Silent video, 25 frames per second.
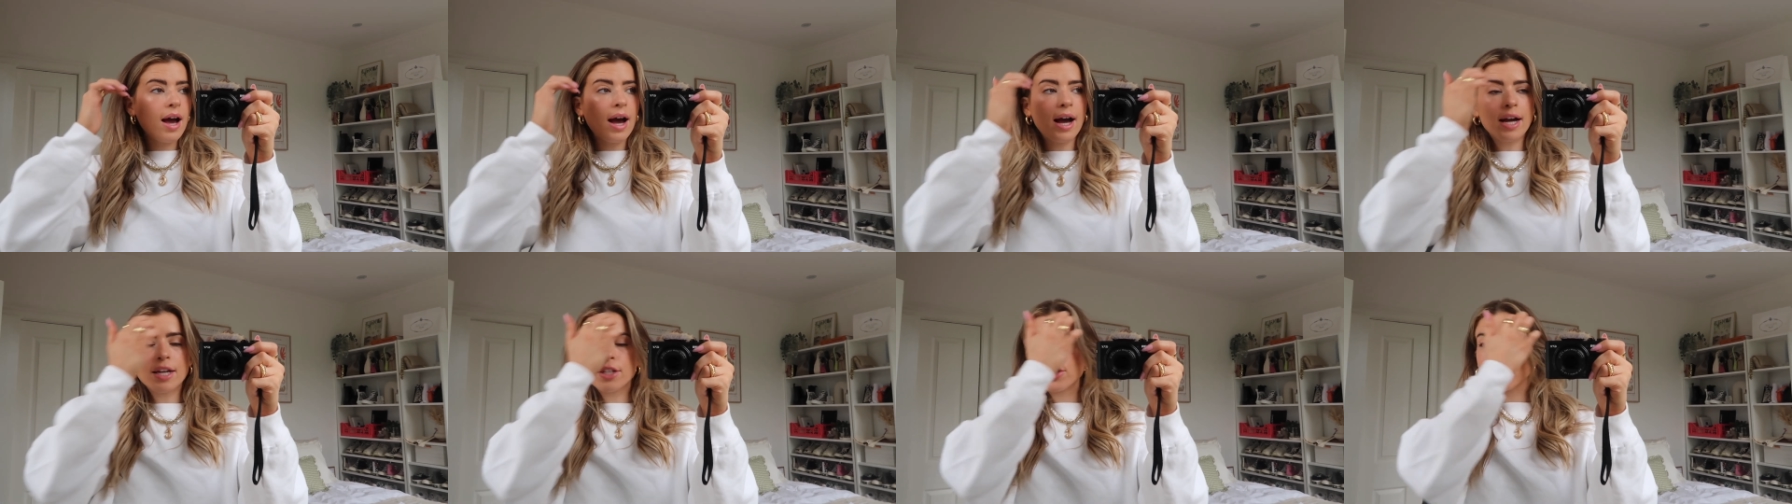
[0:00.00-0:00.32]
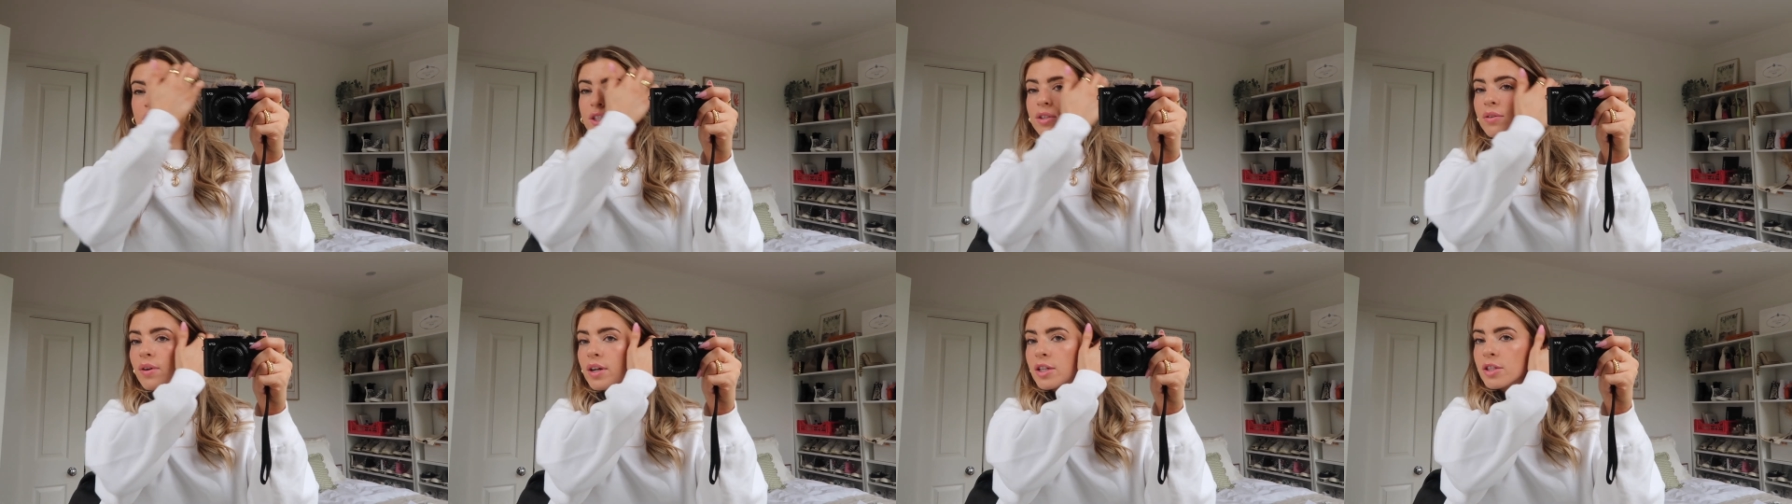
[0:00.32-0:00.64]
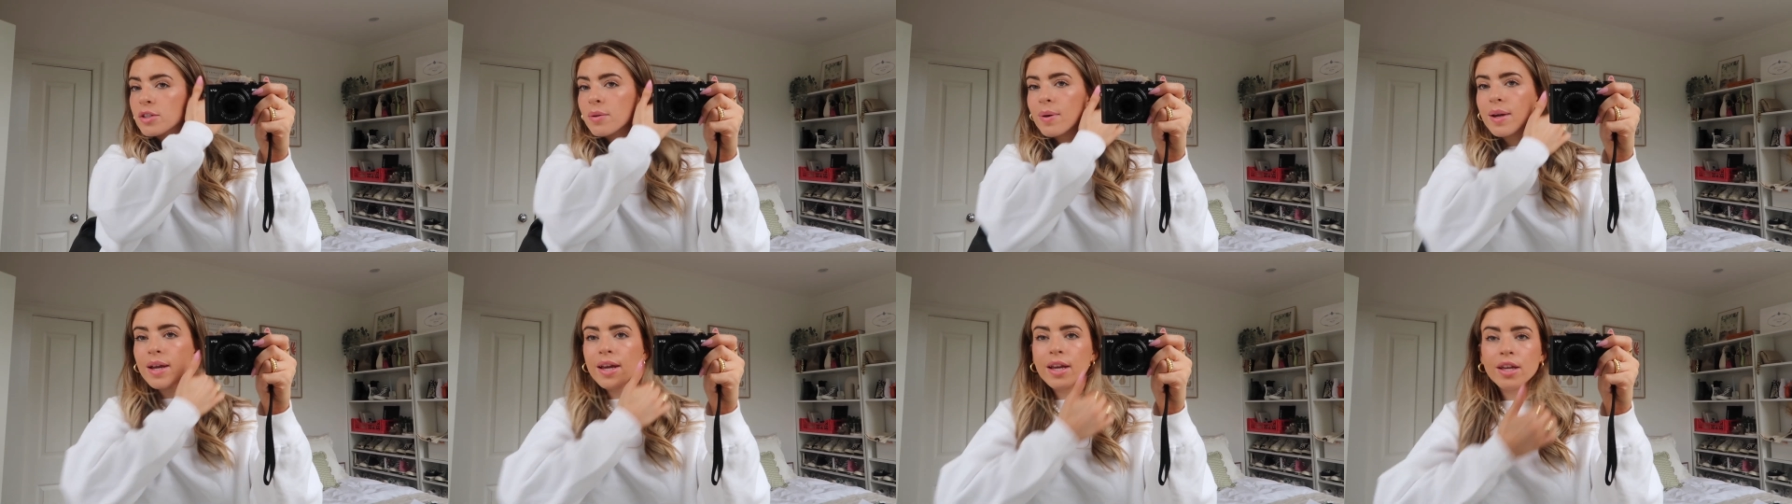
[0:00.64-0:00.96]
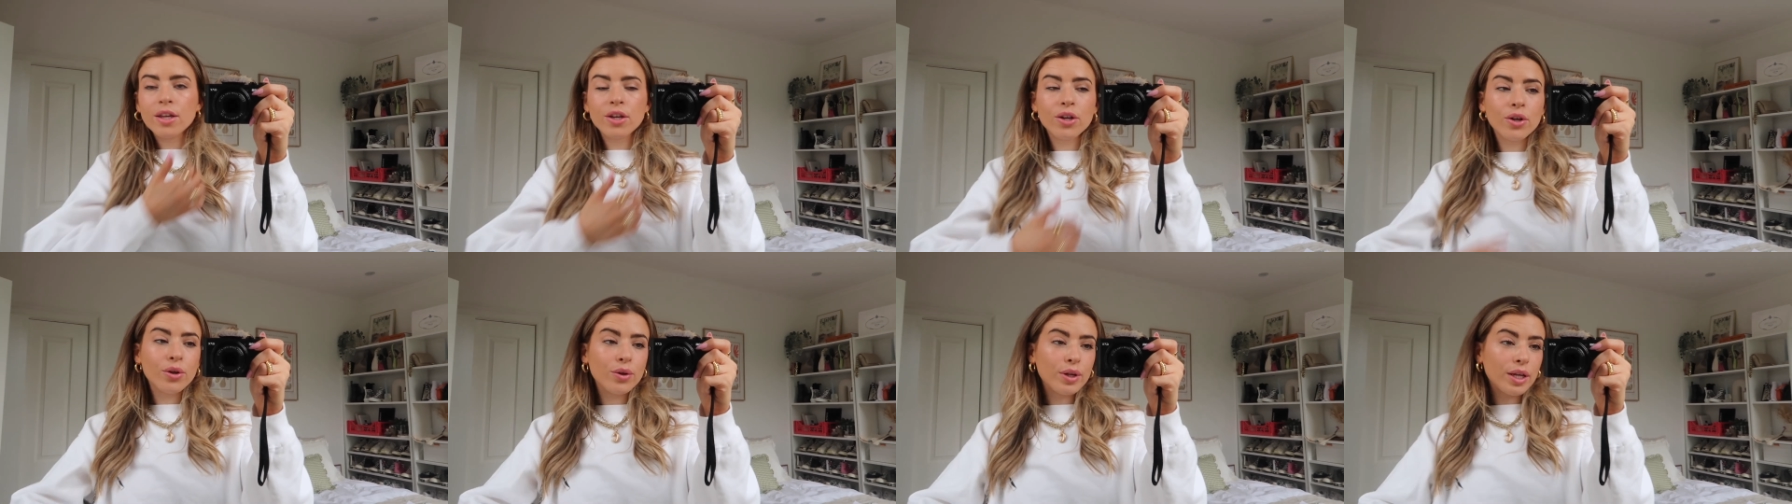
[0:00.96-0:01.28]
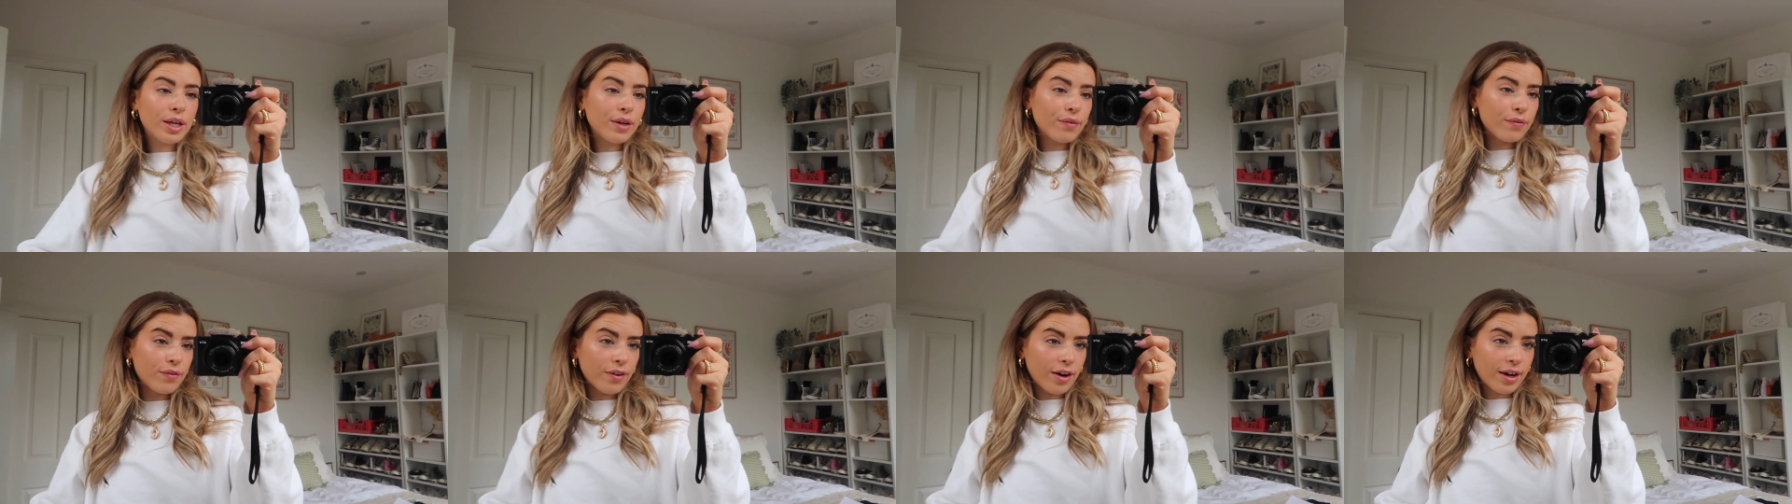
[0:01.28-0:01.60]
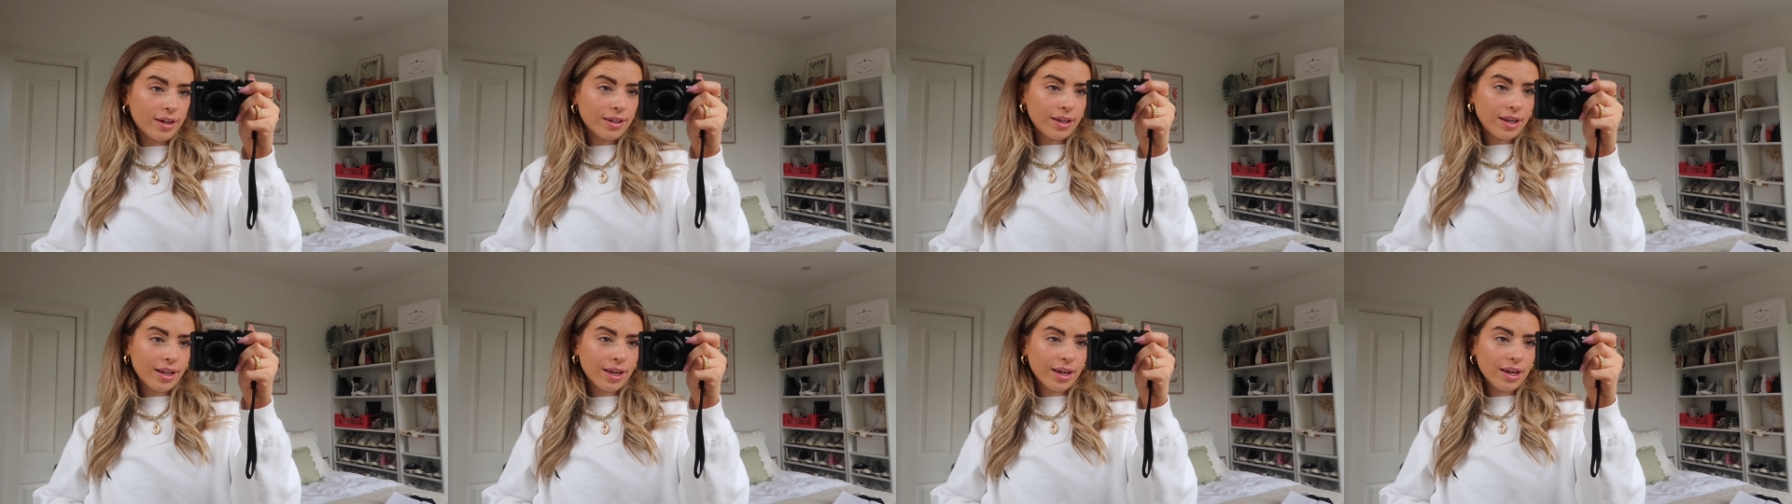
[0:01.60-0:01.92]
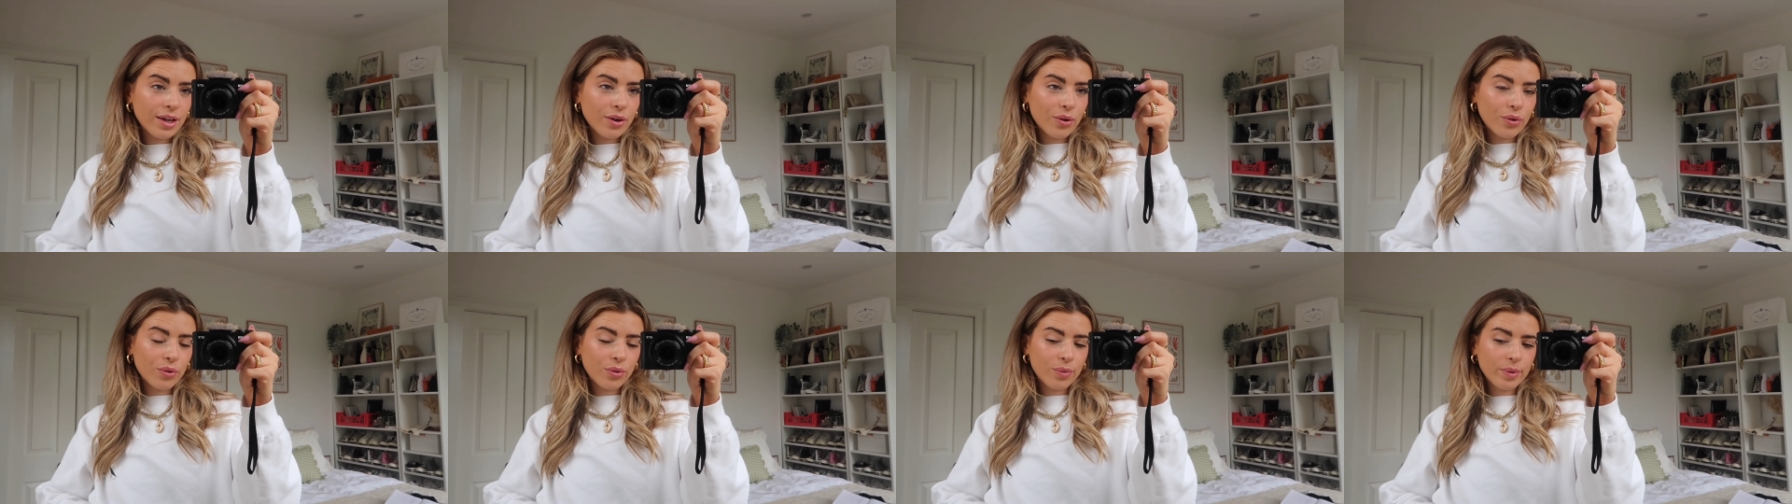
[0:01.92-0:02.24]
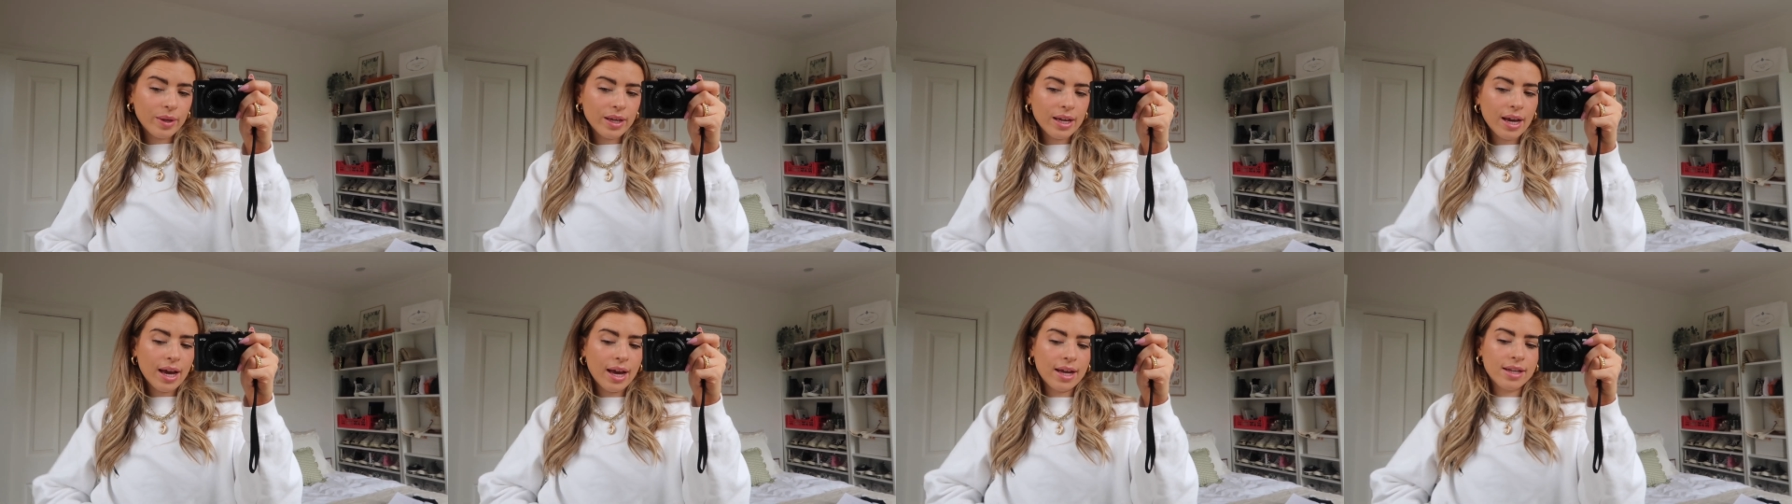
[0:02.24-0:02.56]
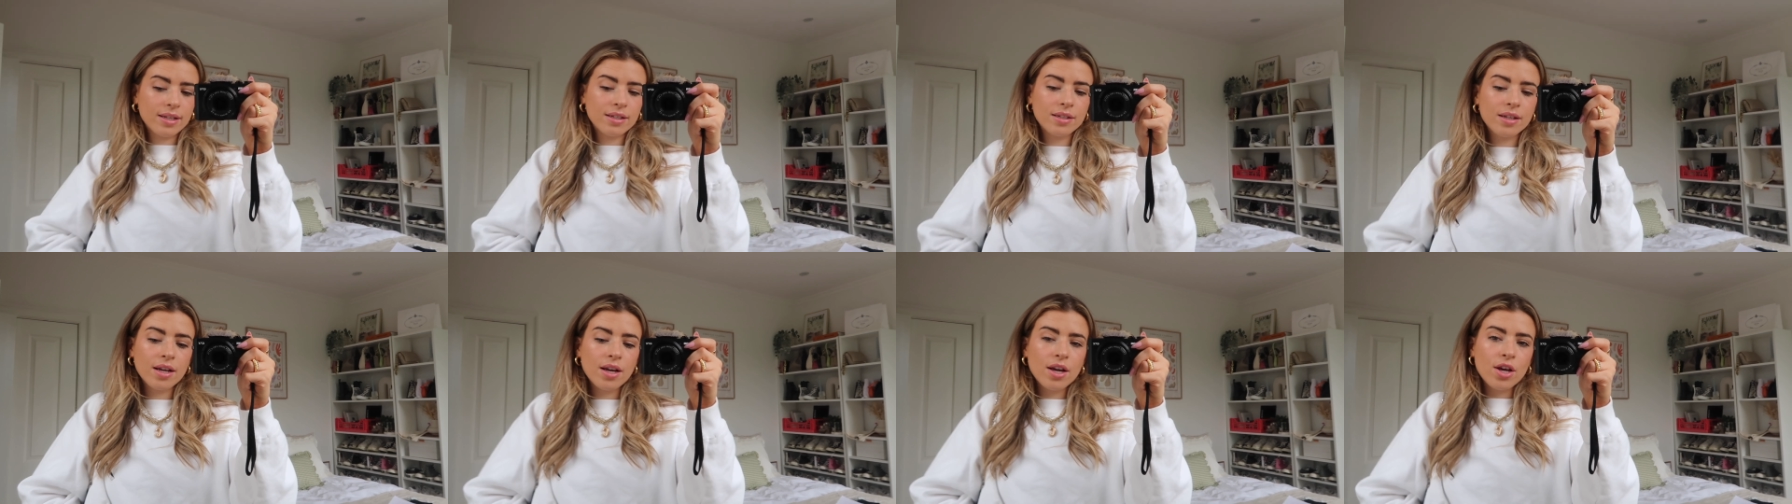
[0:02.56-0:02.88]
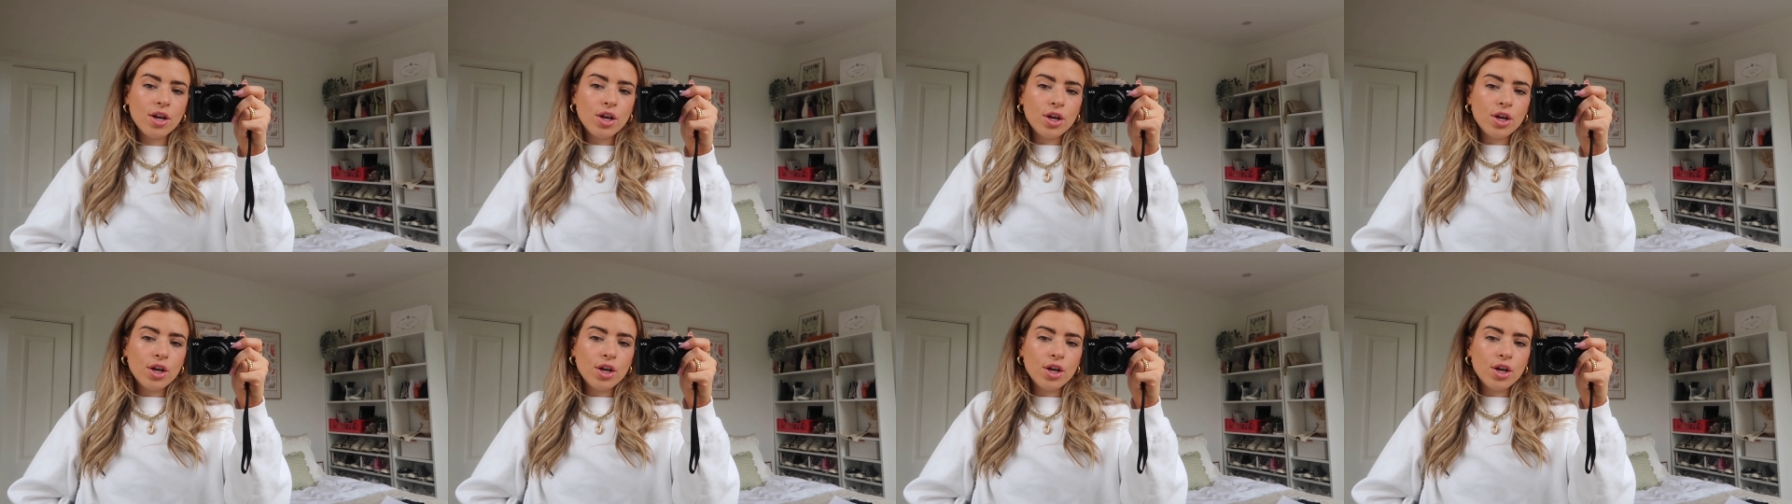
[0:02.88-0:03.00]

as she's graduating uni finally on the weekend.